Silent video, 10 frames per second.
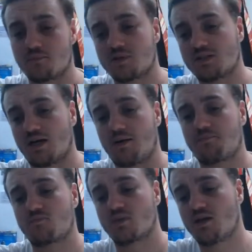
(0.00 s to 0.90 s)

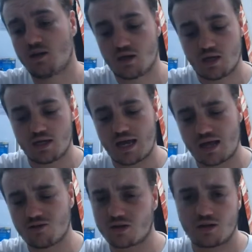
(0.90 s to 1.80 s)
So,
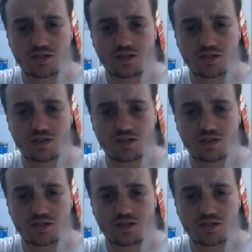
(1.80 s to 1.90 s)
yeah, look,